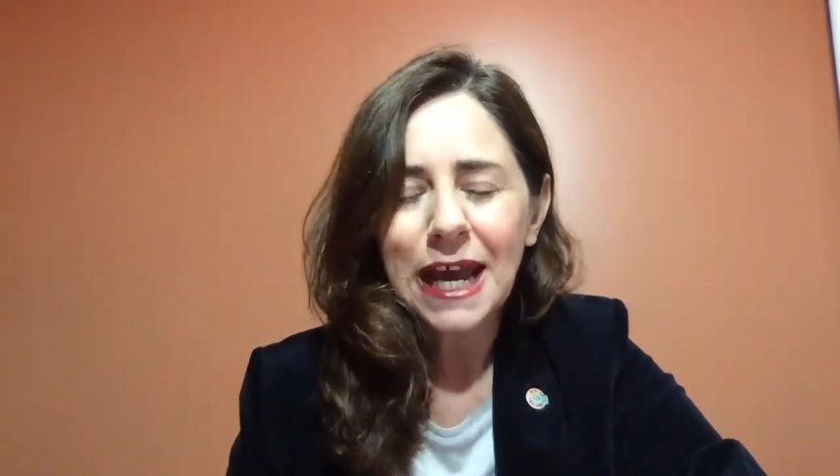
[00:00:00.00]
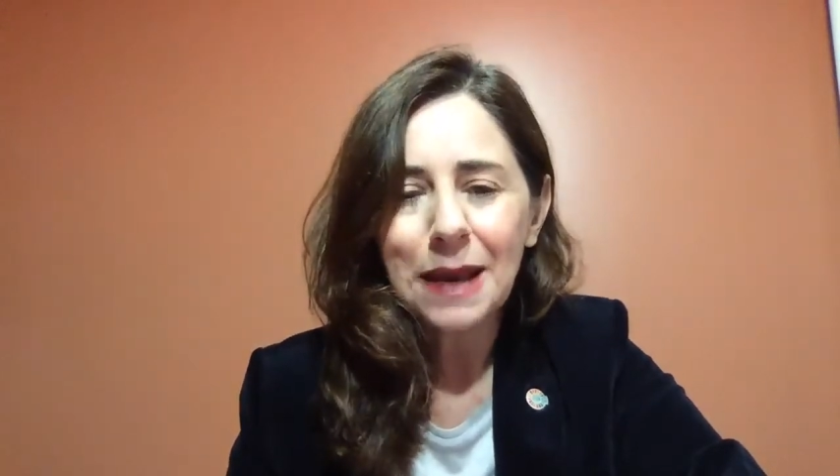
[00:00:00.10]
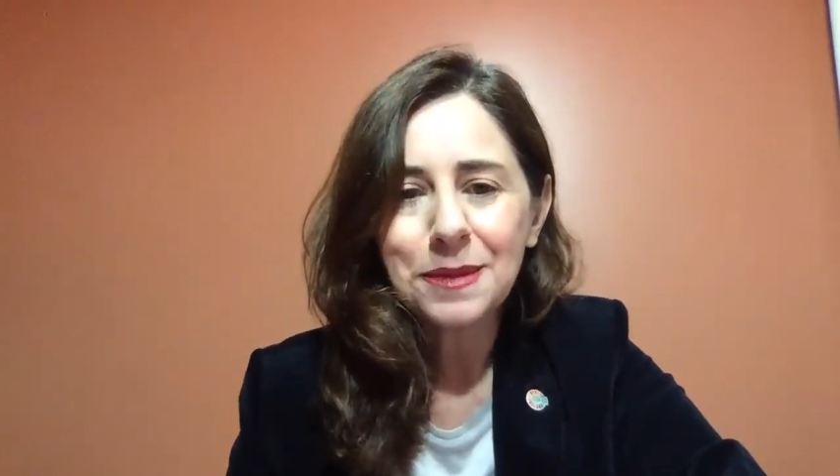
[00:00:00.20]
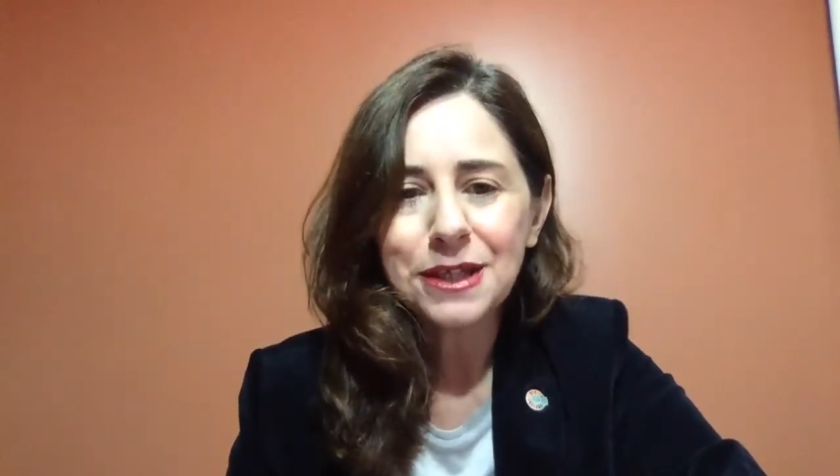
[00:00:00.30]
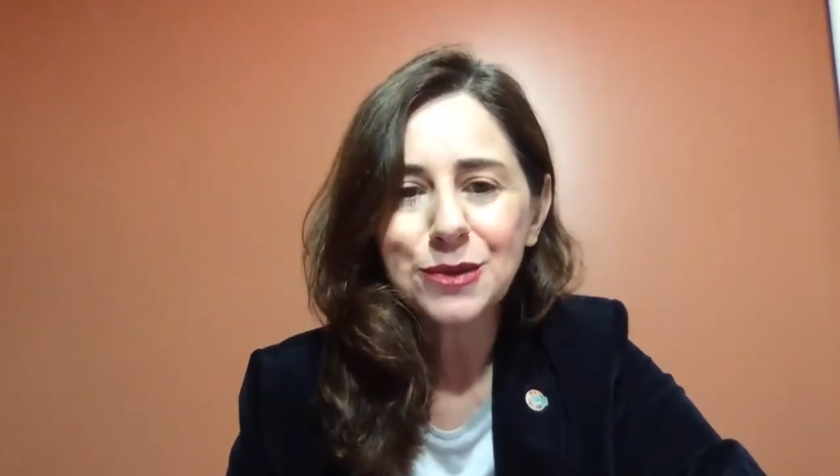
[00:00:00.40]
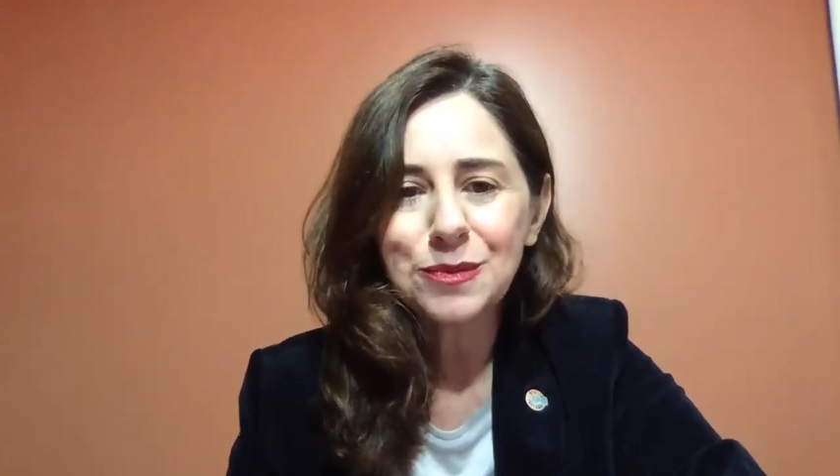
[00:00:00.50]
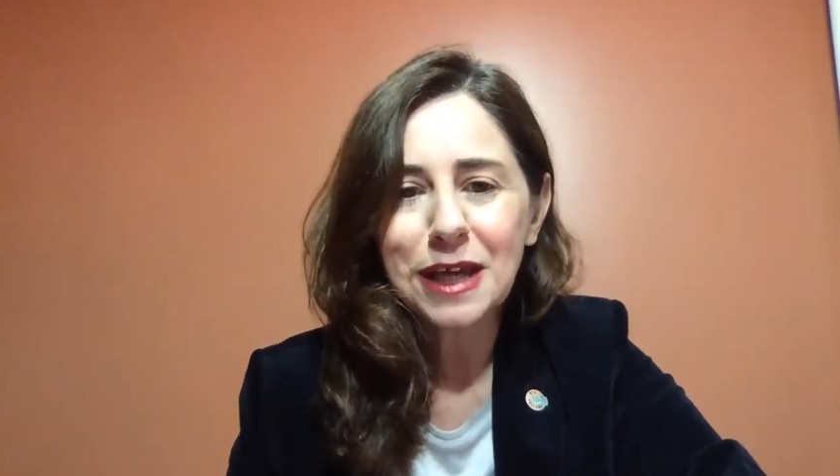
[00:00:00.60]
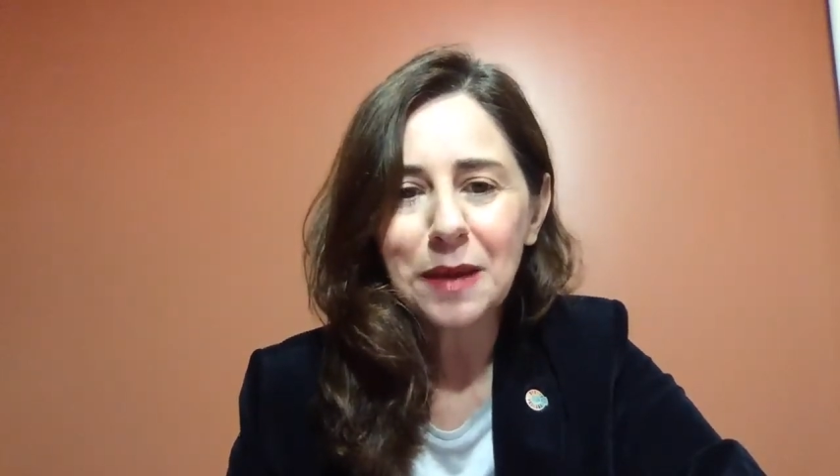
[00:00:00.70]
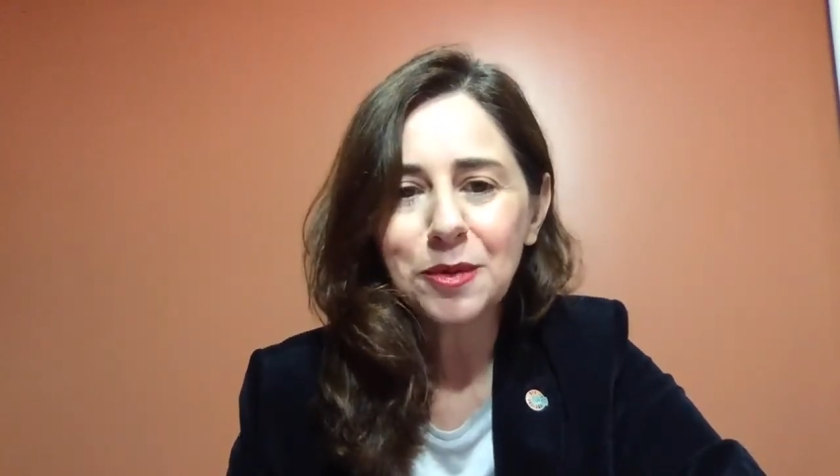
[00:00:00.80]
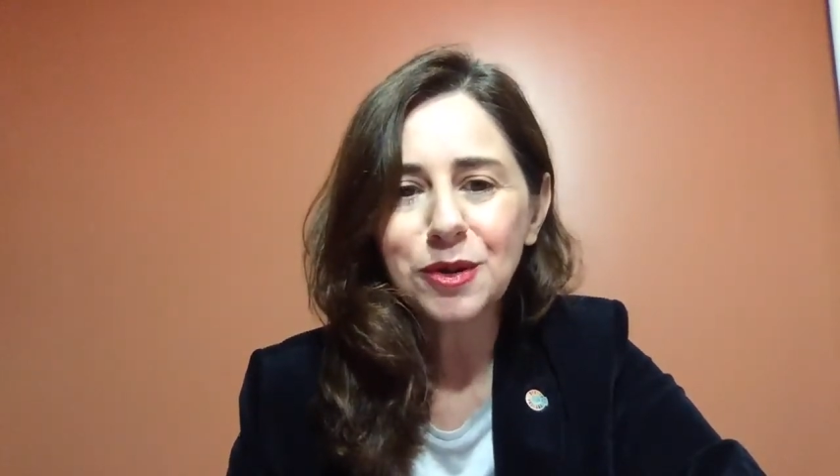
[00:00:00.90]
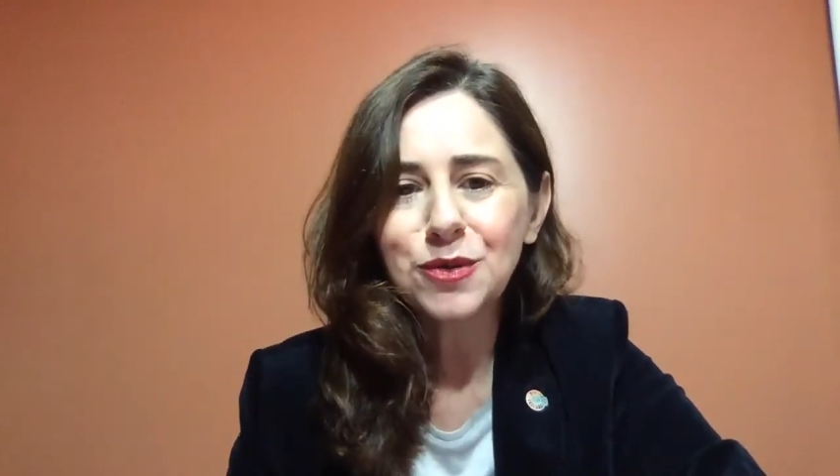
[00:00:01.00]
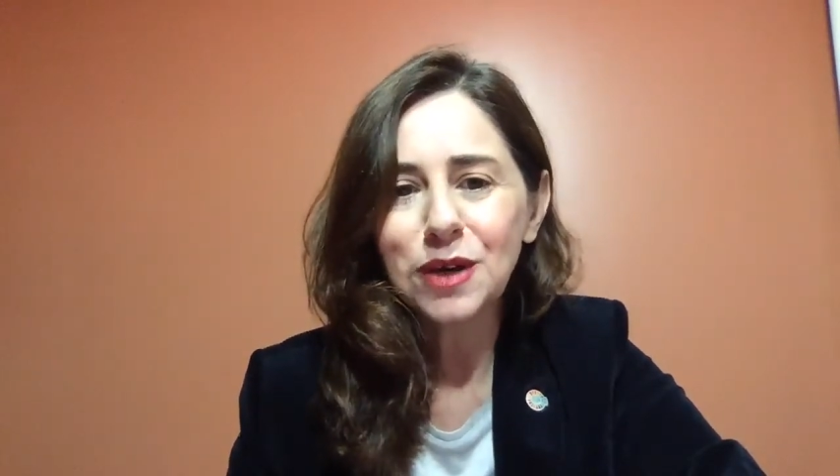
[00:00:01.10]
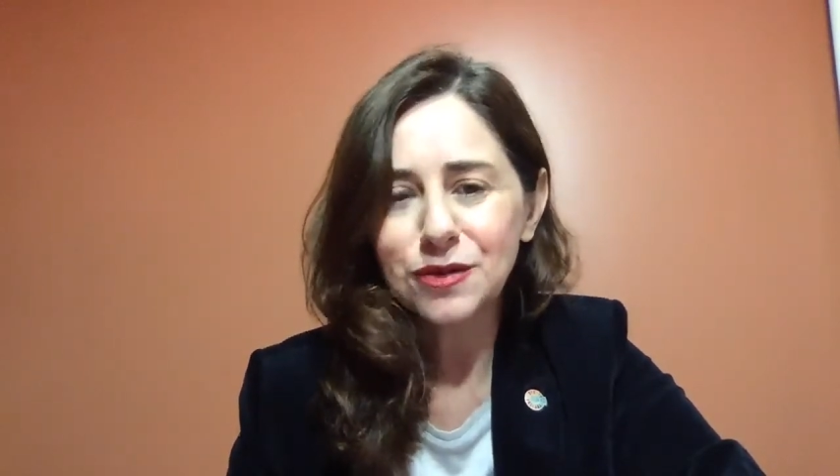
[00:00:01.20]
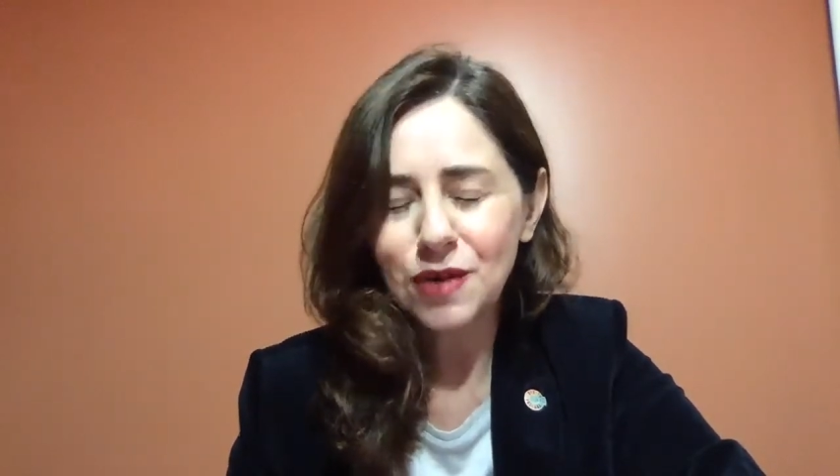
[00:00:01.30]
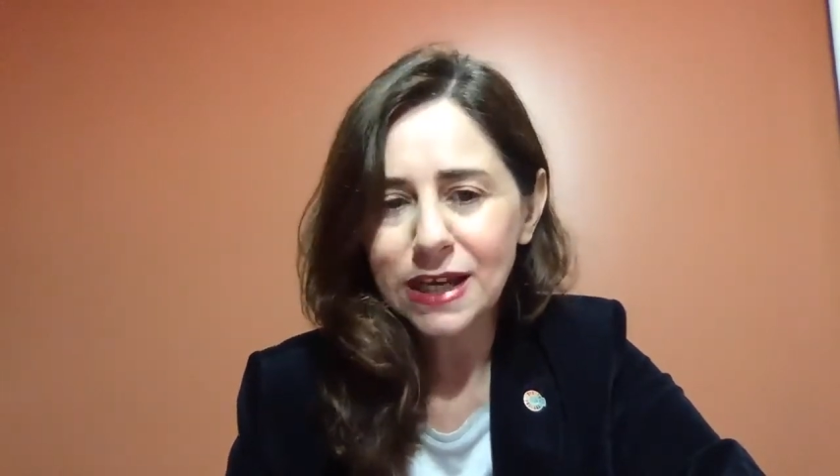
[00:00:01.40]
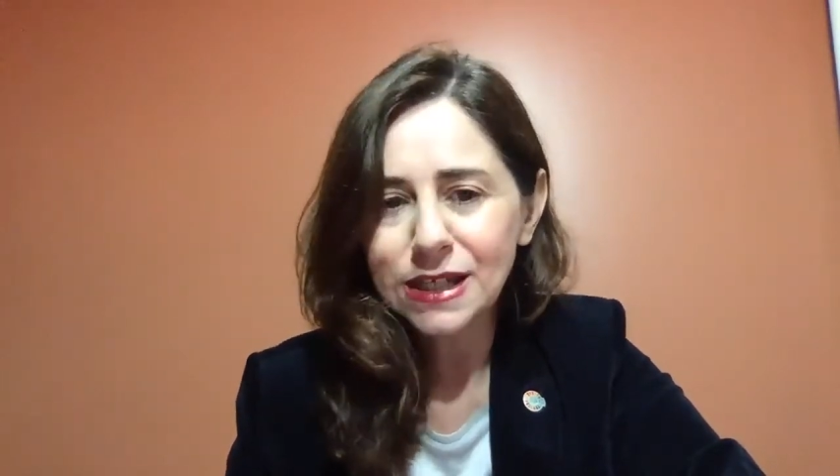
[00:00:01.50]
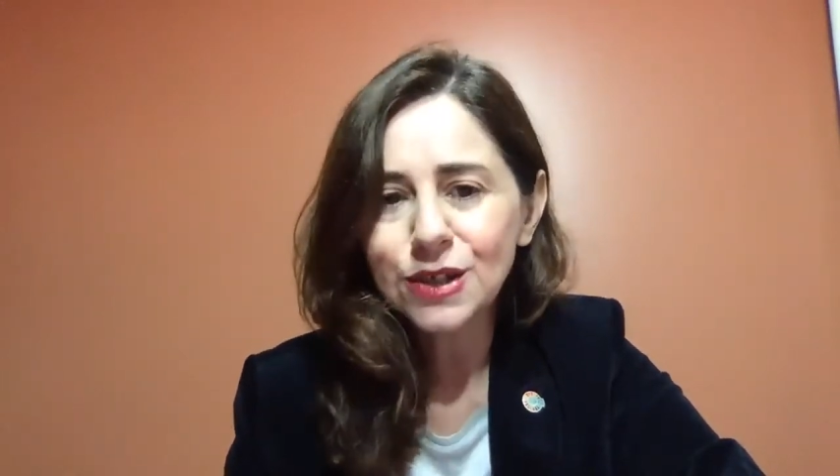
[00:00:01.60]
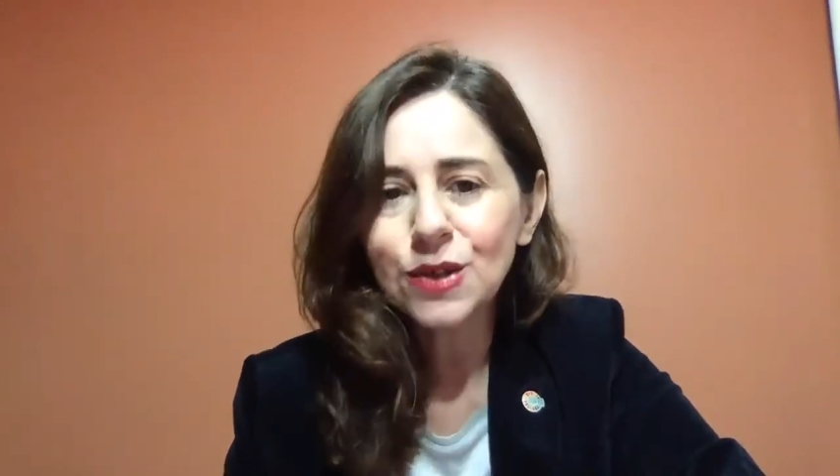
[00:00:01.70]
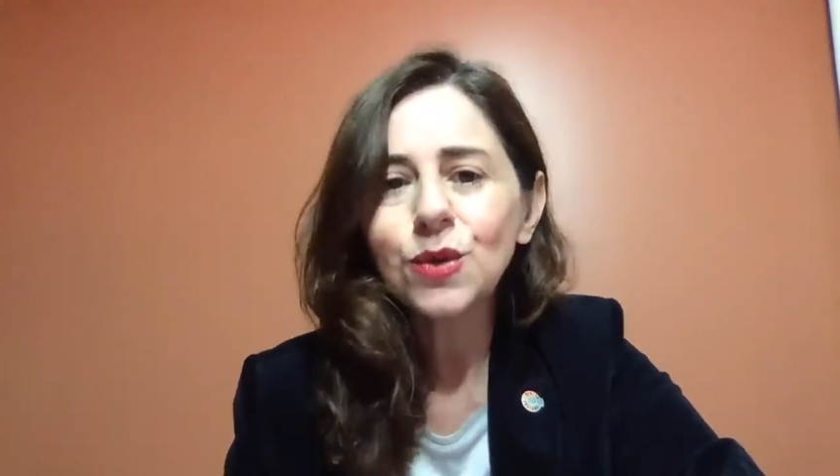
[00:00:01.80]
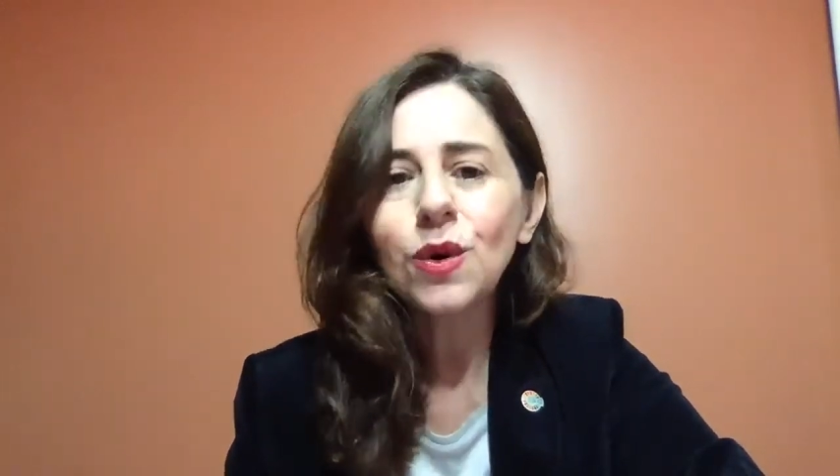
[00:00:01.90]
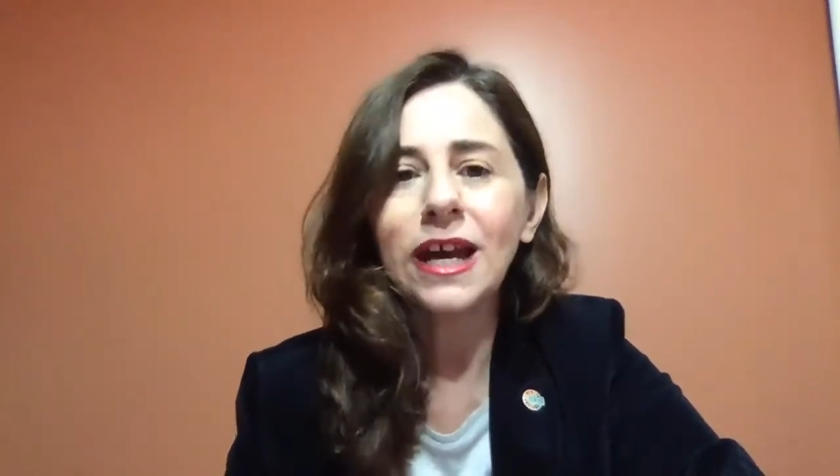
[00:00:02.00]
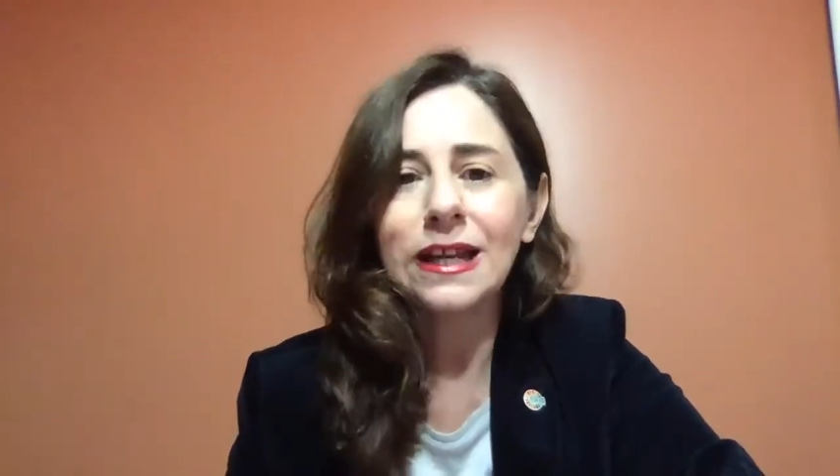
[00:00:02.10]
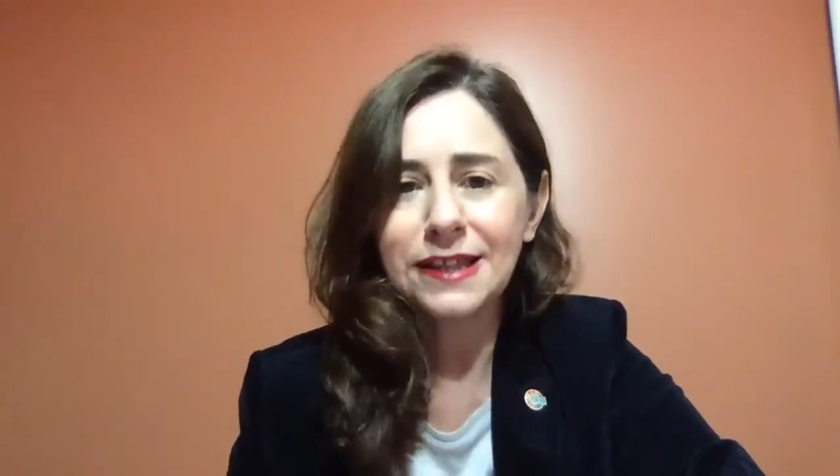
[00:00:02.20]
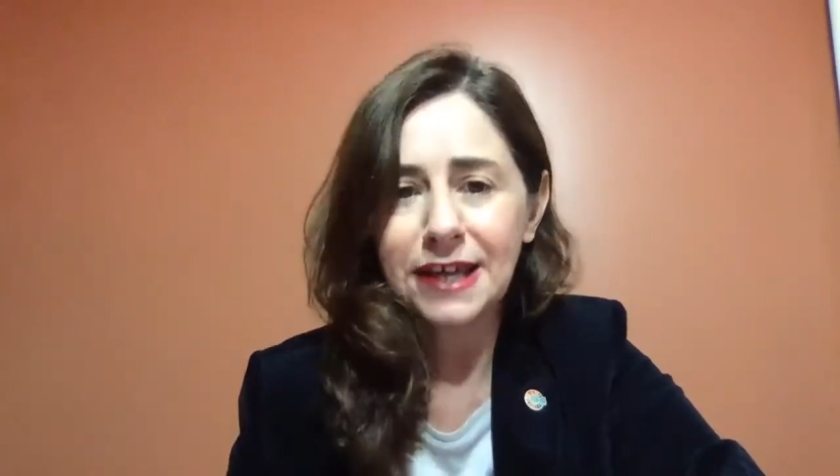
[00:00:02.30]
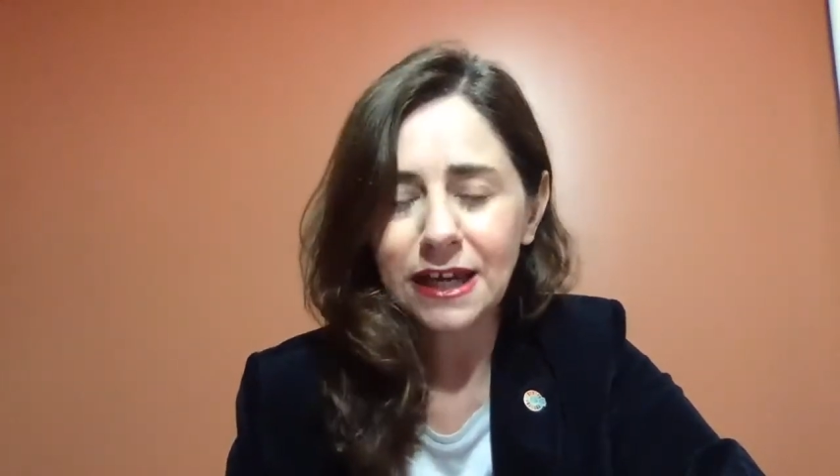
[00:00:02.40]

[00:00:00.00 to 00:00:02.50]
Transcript: happy to be able to address you, and,